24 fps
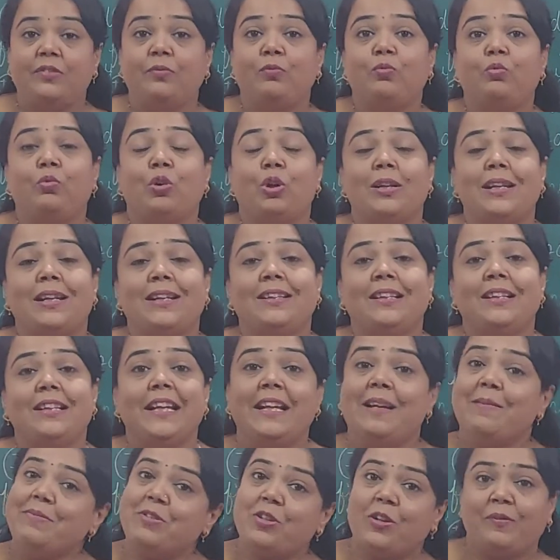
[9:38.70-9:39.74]
what are the
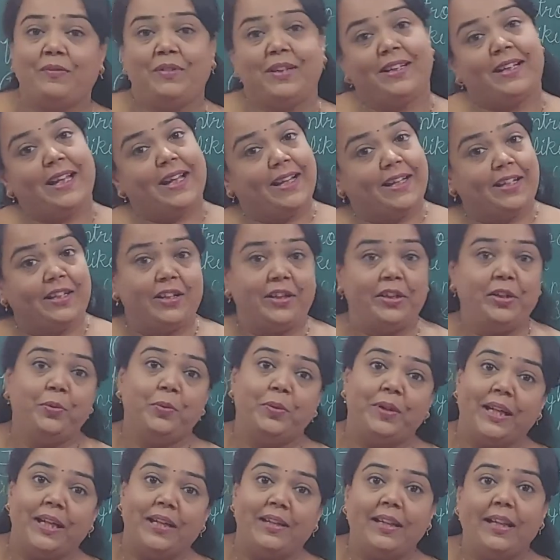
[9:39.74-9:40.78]
names of the character. You
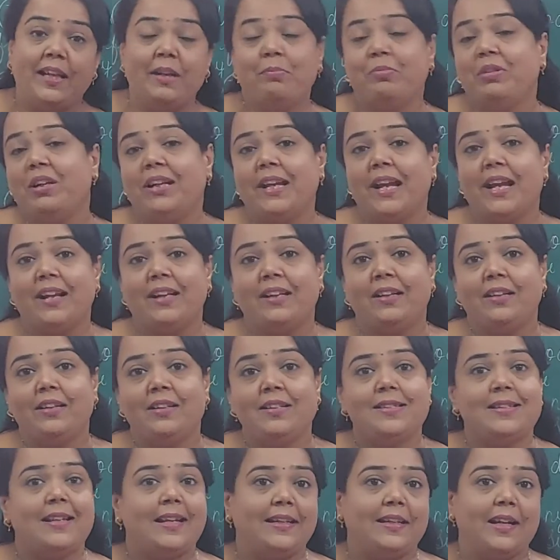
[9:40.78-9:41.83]
can name the
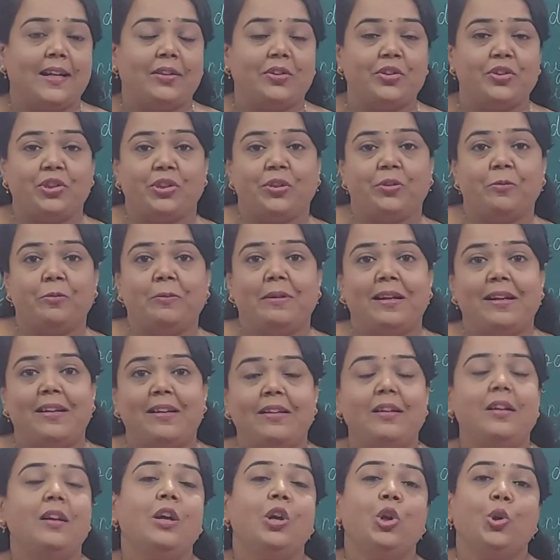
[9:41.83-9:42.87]
characters like Akshay
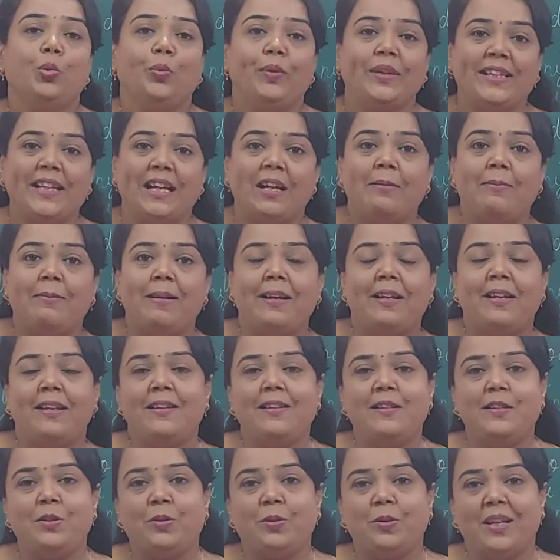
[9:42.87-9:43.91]
Kumar, Vidya Balan,
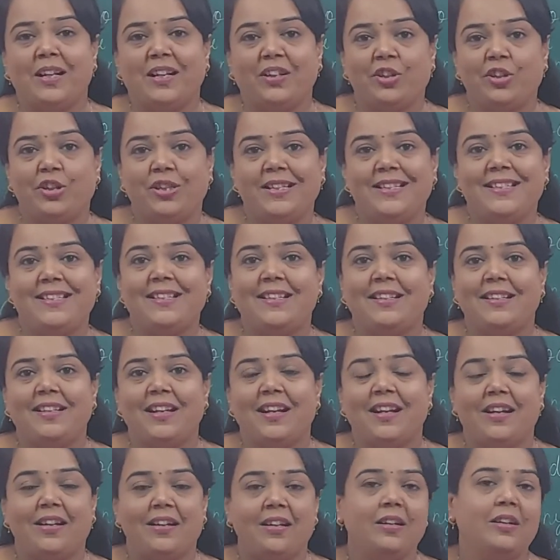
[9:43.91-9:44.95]
Sonakshi
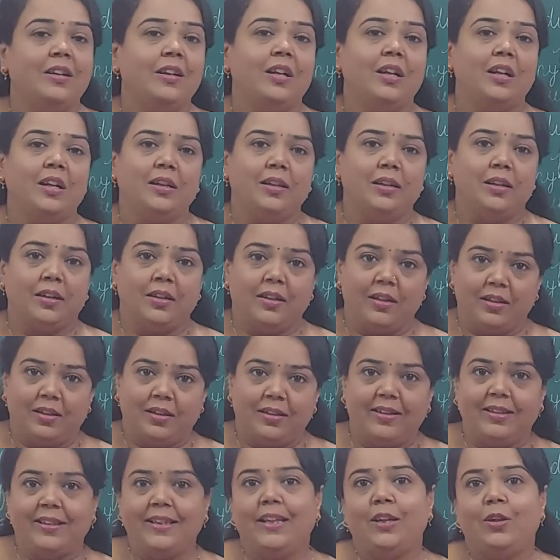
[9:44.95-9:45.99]
Sinha,
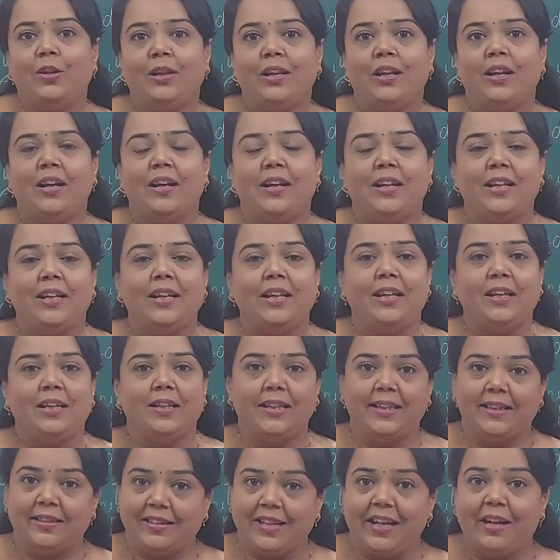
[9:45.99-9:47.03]
Kriti Kulhari,
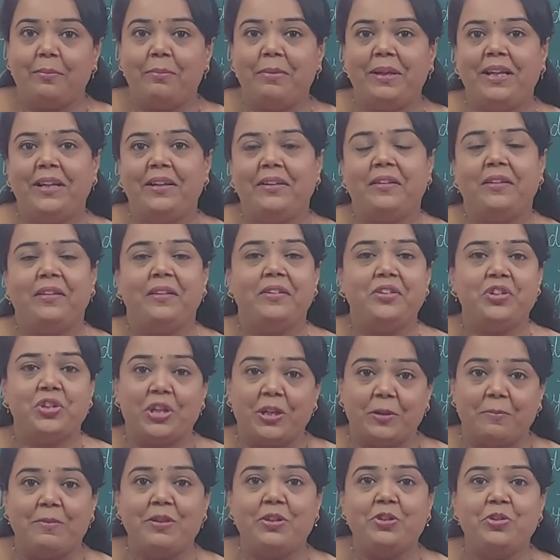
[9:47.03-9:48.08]
Nitya Menon,
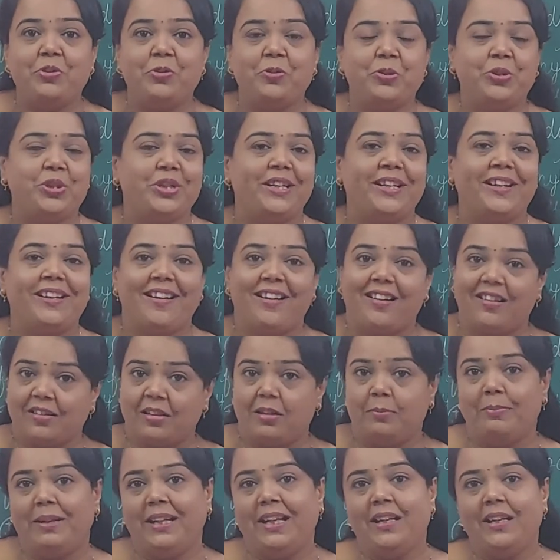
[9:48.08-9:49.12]
Sharman Joshi are
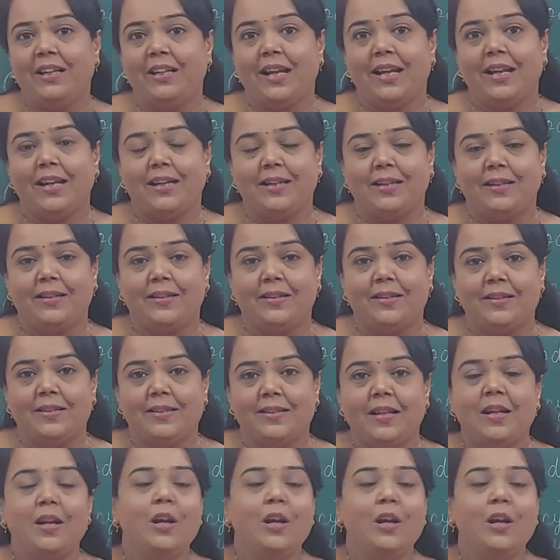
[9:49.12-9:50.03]
the main characters.